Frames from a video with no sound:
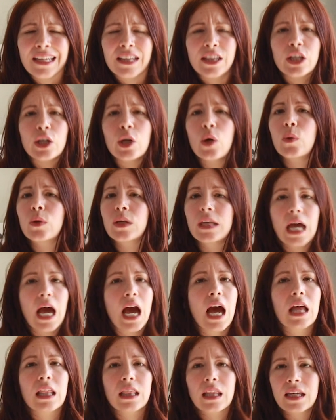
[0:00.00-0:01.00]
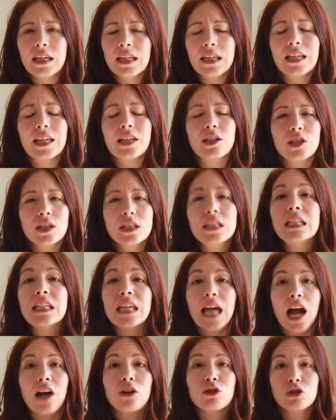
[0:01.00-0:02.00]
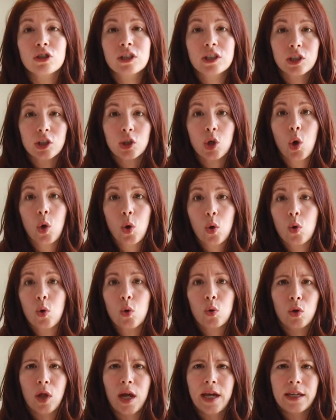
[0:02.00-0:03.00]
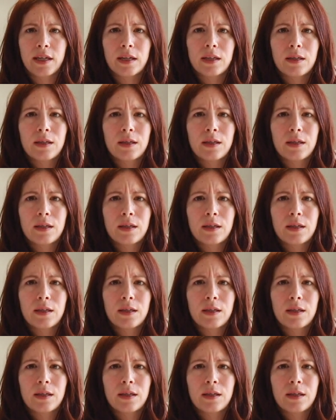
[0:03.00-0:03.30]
They go, yeah, like he actually did a whole like